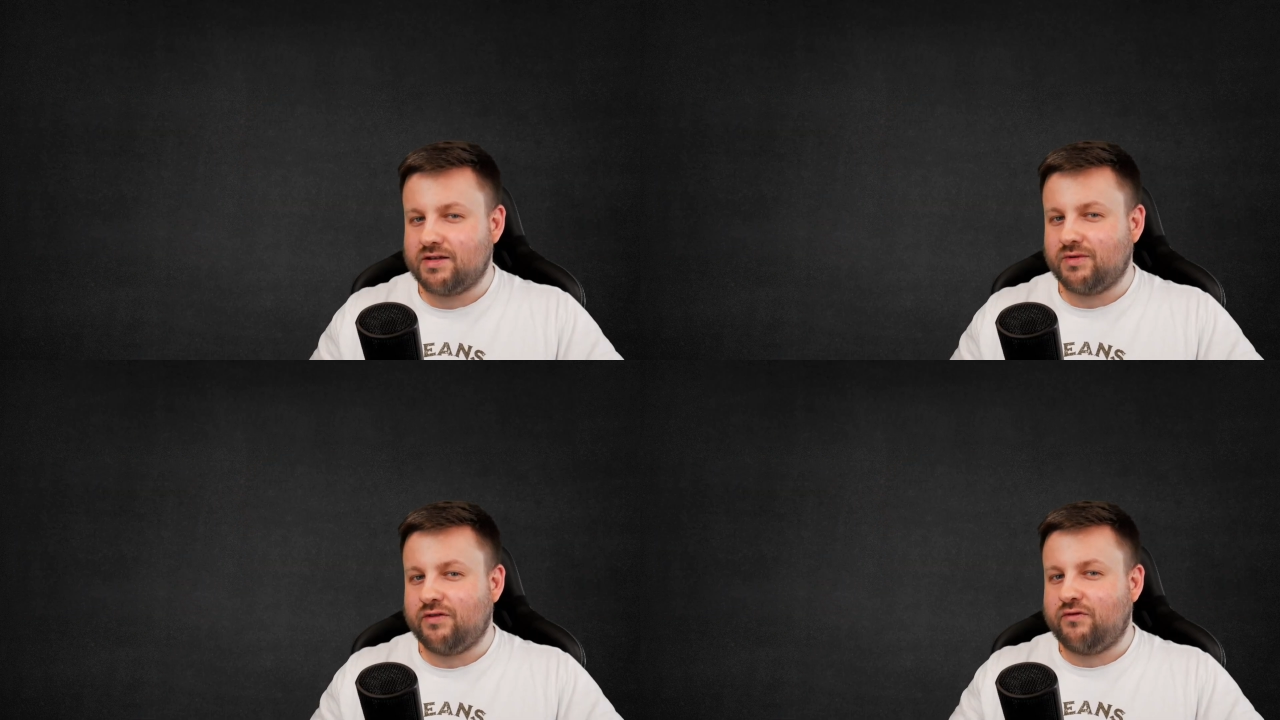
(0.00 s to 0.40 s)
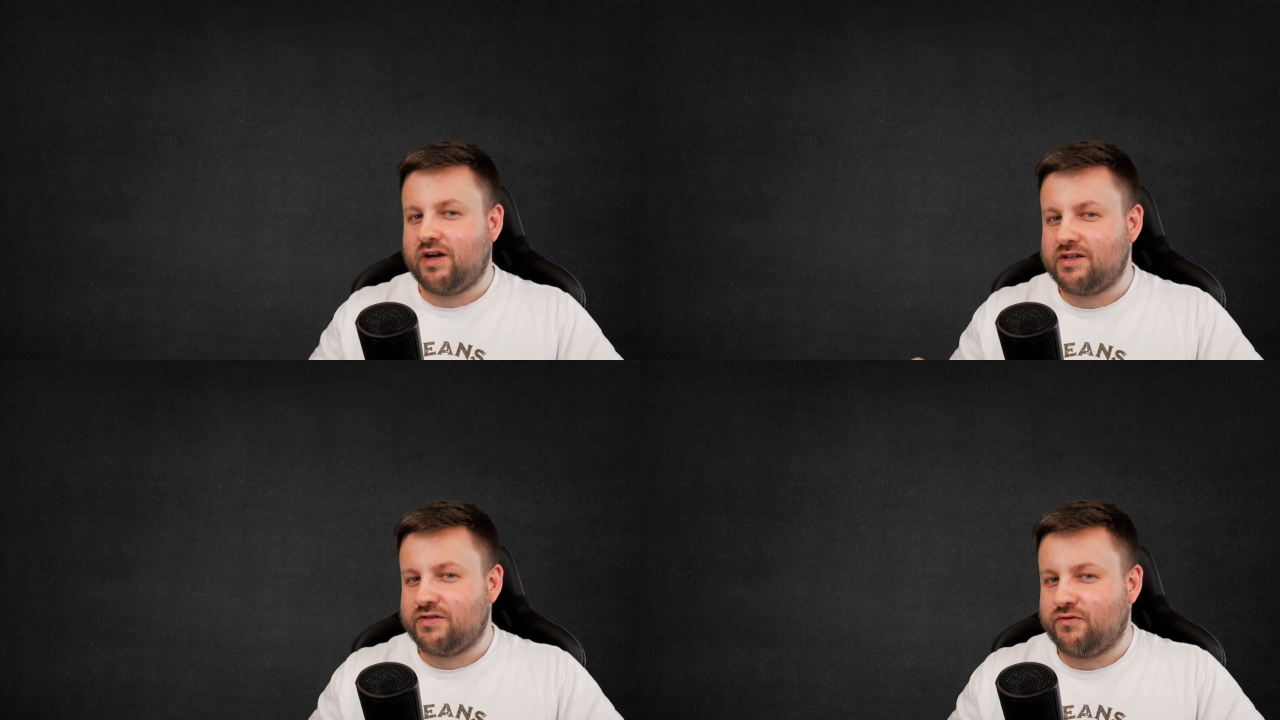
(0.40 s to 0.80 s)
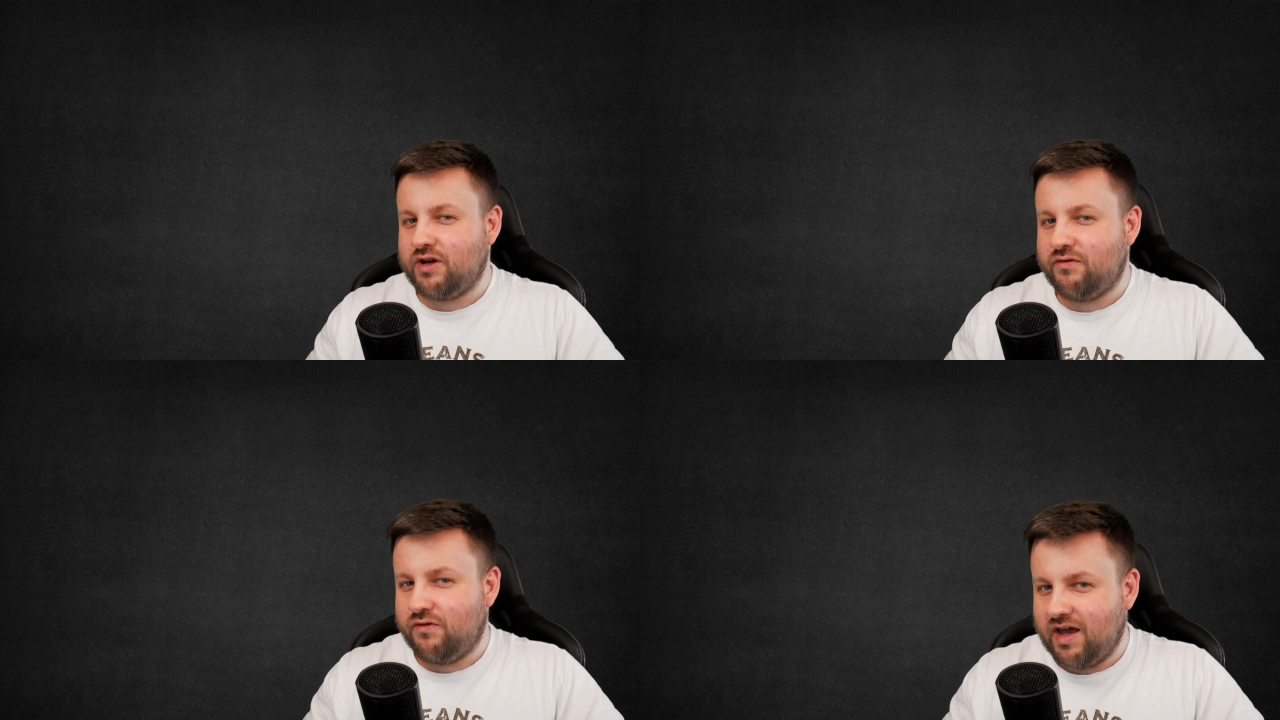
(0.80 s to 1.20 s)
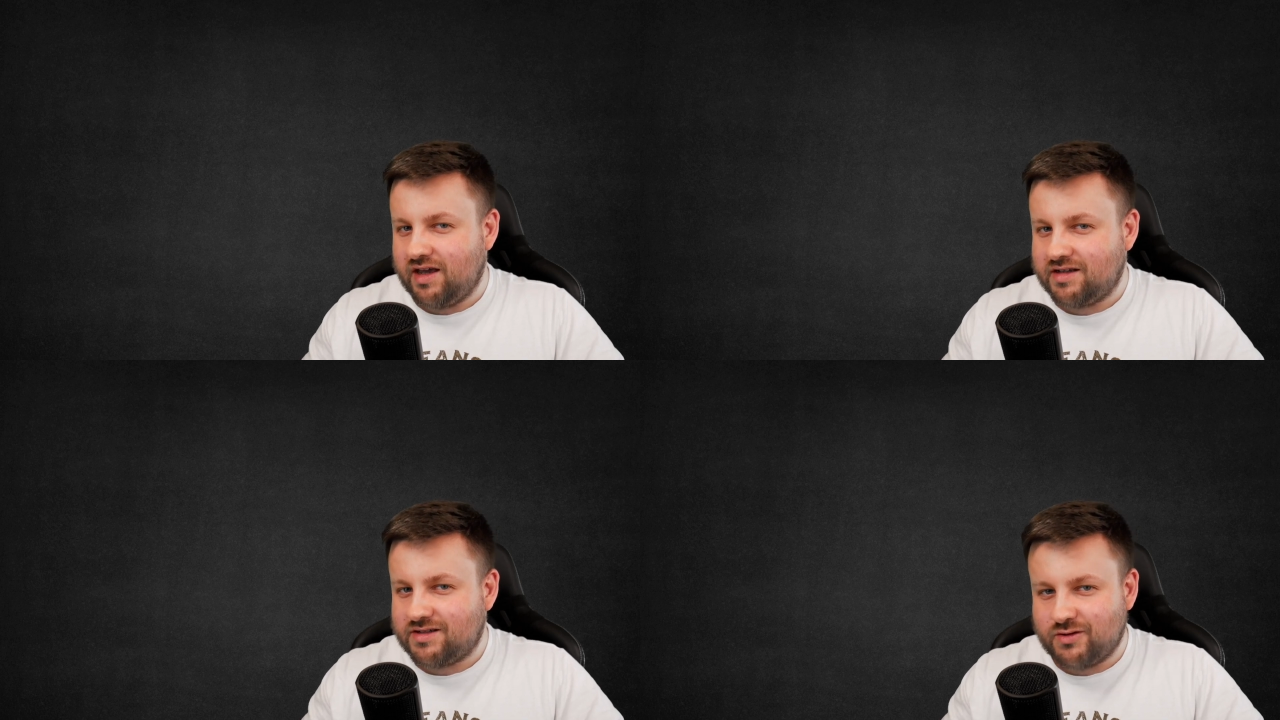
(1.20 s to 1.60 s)
the first 3
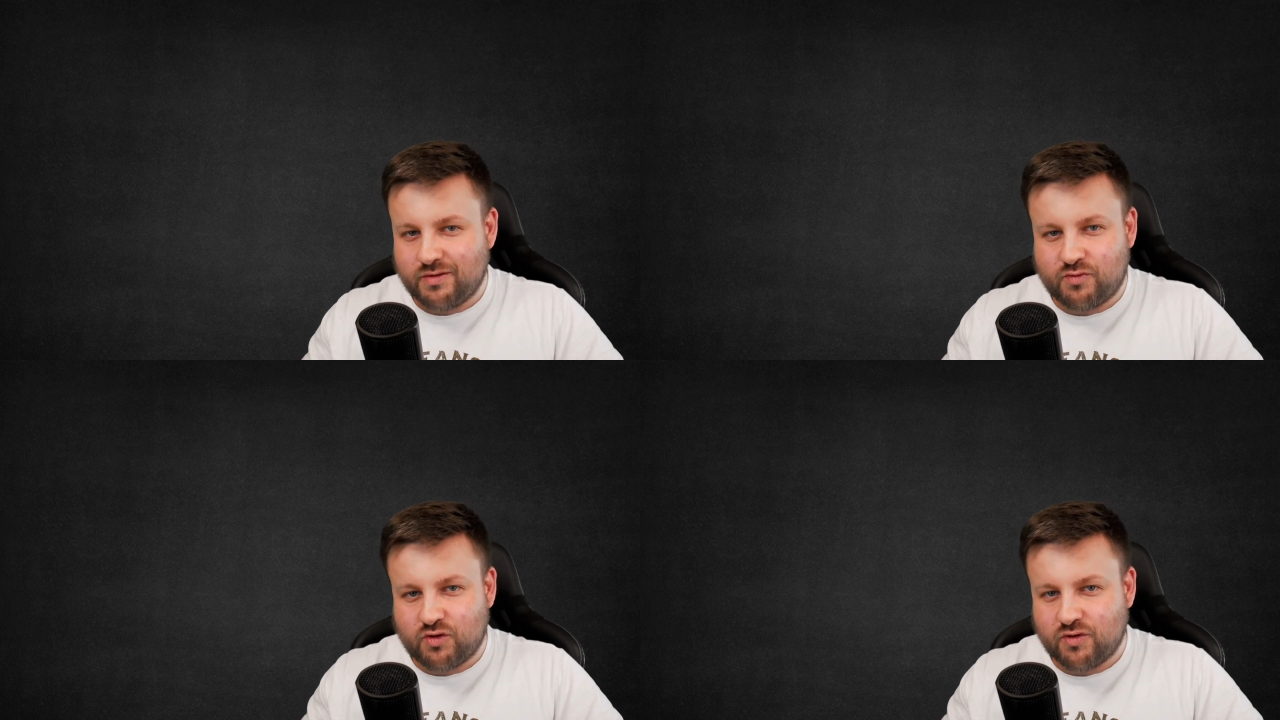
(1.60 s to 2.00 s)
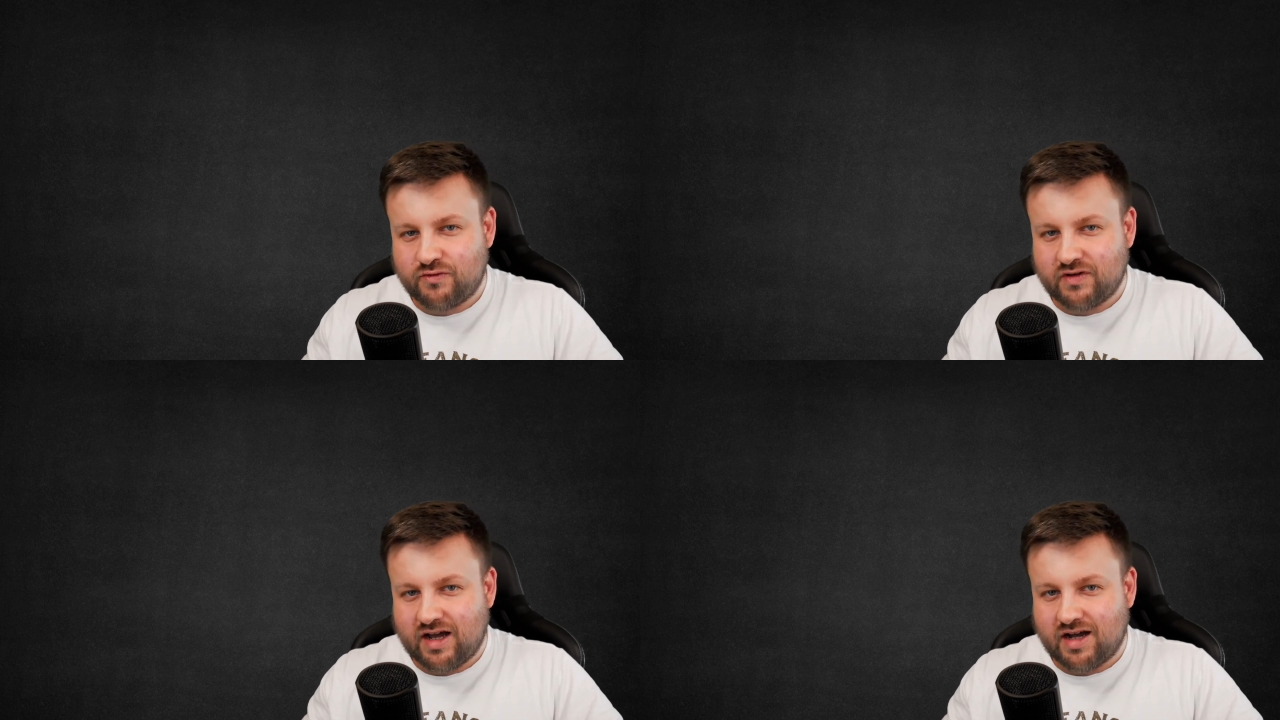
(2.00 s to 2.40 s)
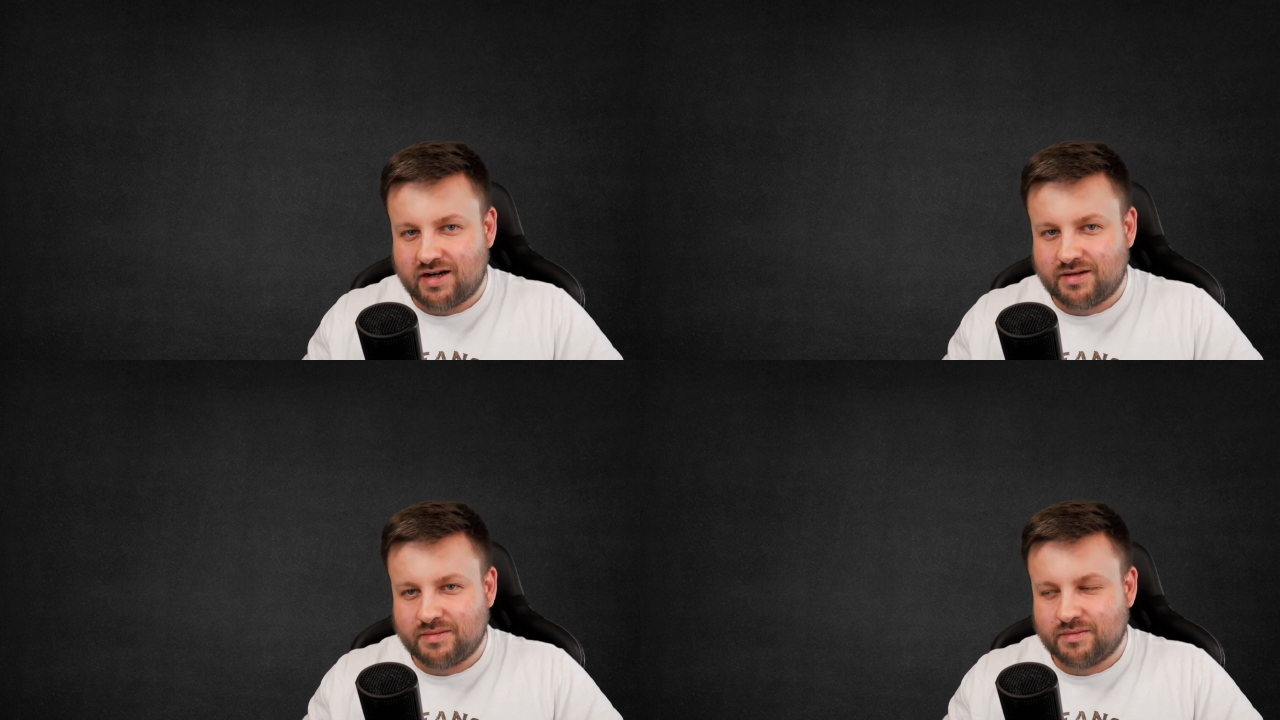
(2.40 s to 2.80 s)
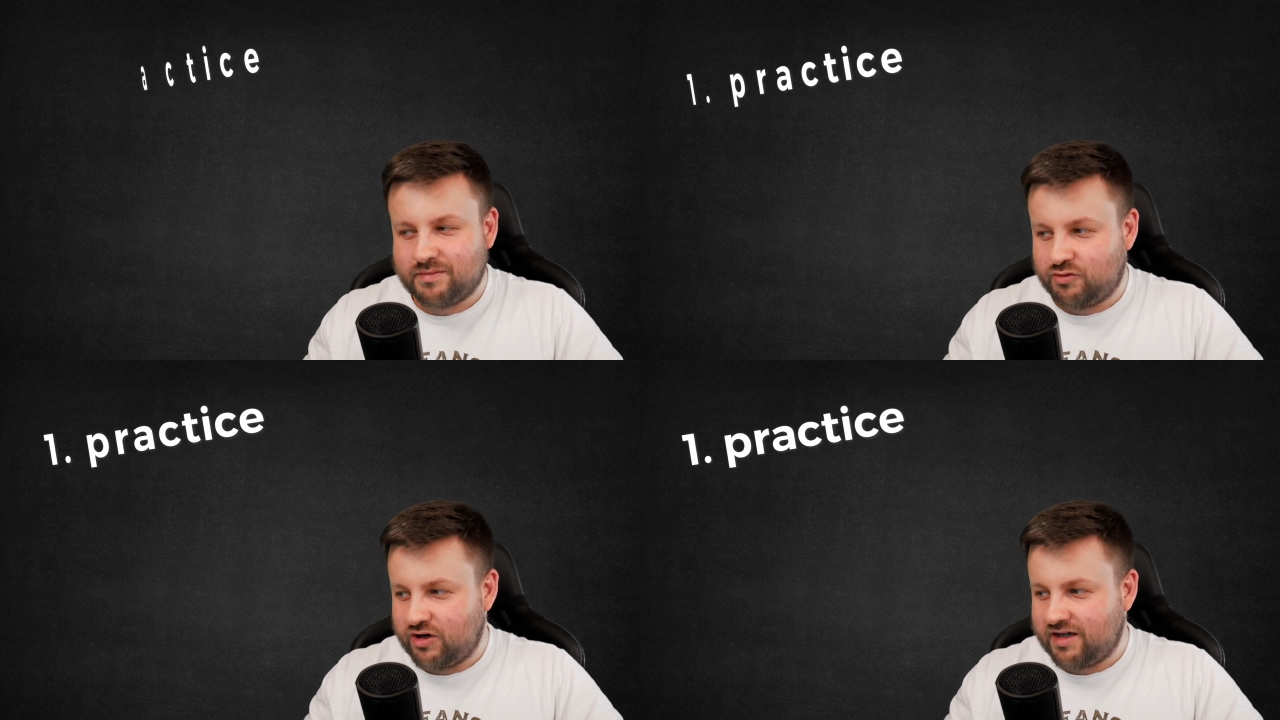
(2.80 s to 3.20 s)
things to improve are
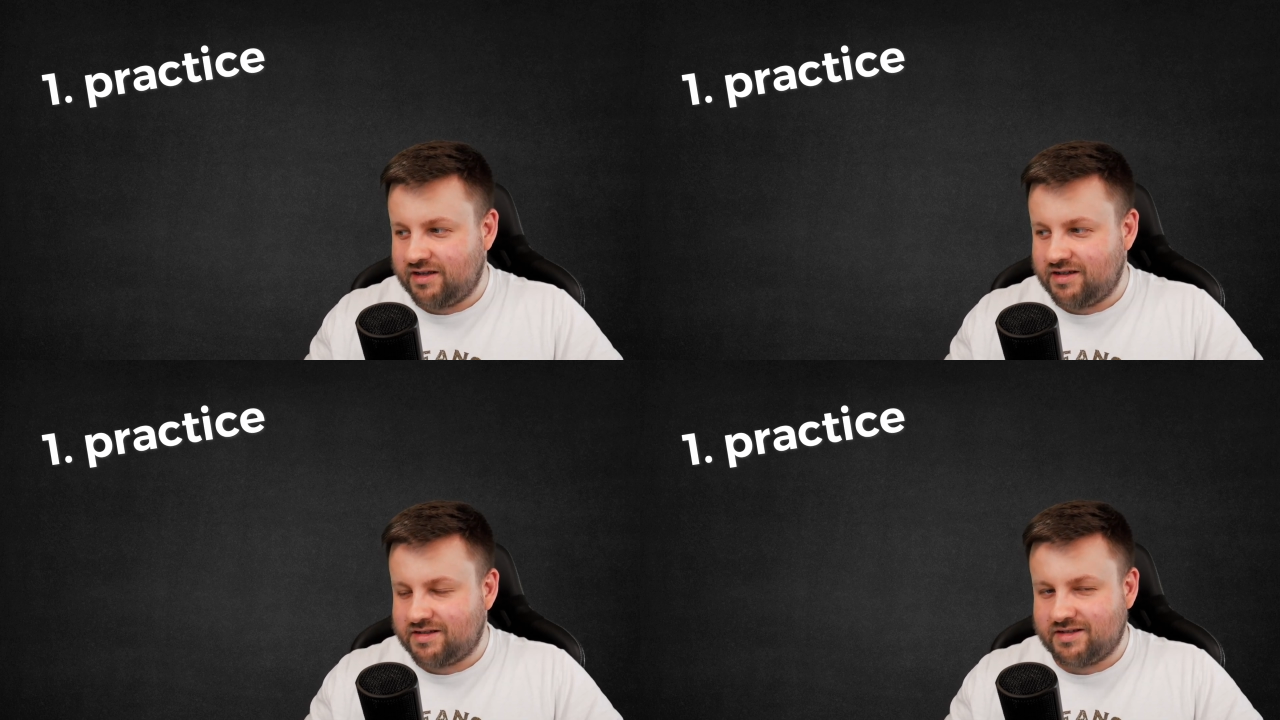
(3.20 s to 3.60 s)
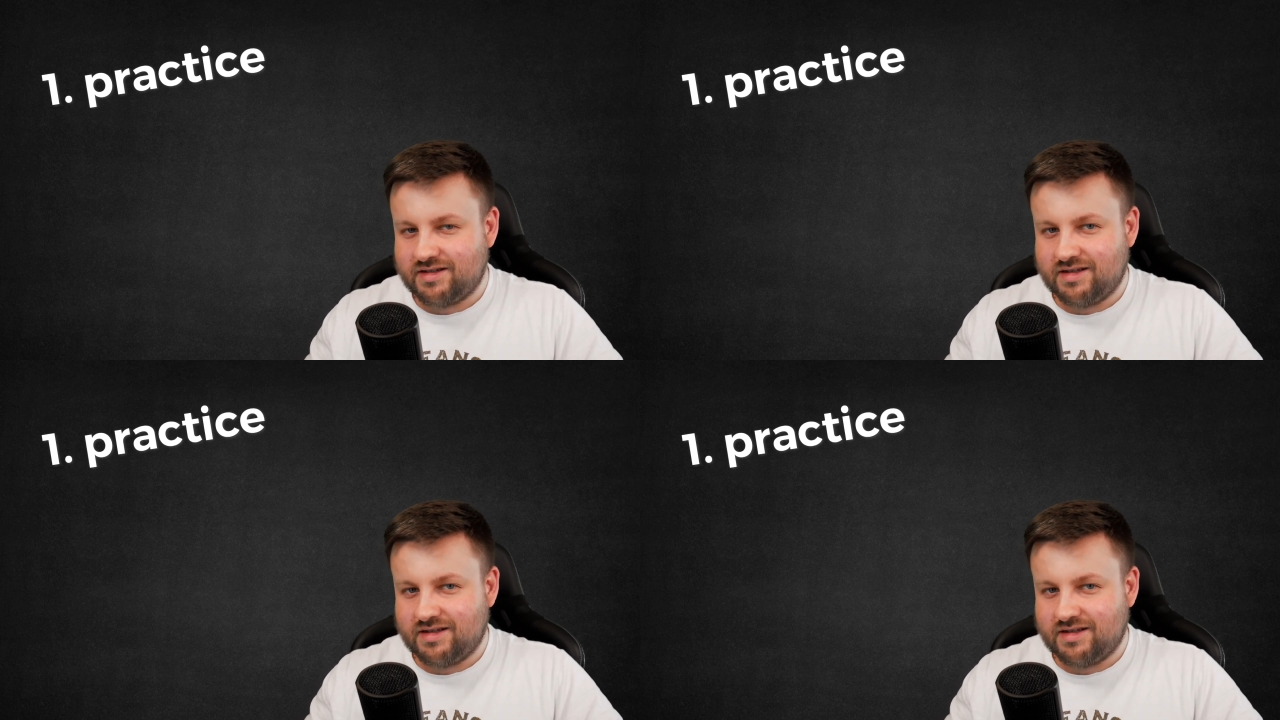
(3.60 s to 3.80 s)
practice,